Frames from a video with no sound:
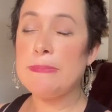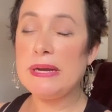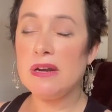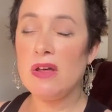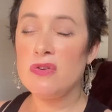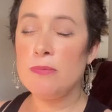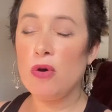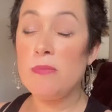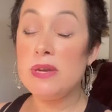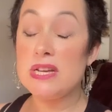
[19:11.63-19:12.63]
Spend another
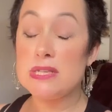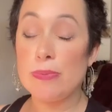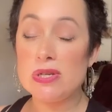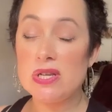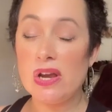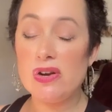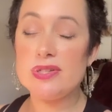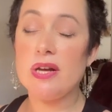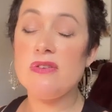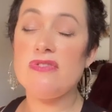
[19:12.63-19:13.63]
moment expressing
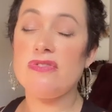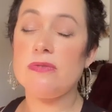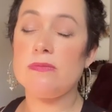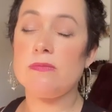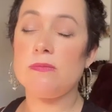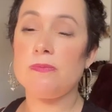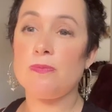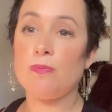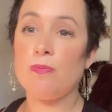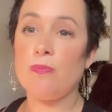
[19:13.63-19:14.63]
yourself
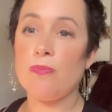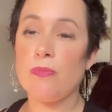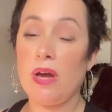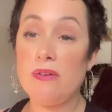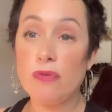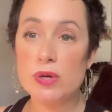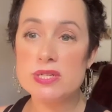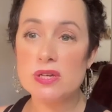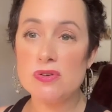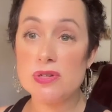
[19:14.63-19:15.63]
and
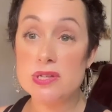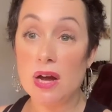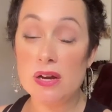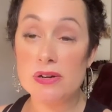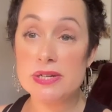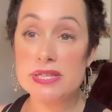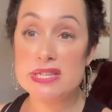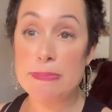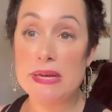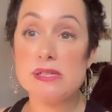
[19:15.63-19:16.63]
voicing your desire into
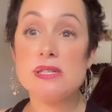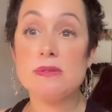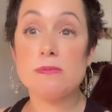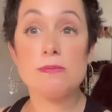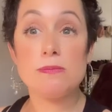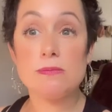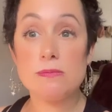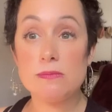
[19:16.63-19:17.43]
the space.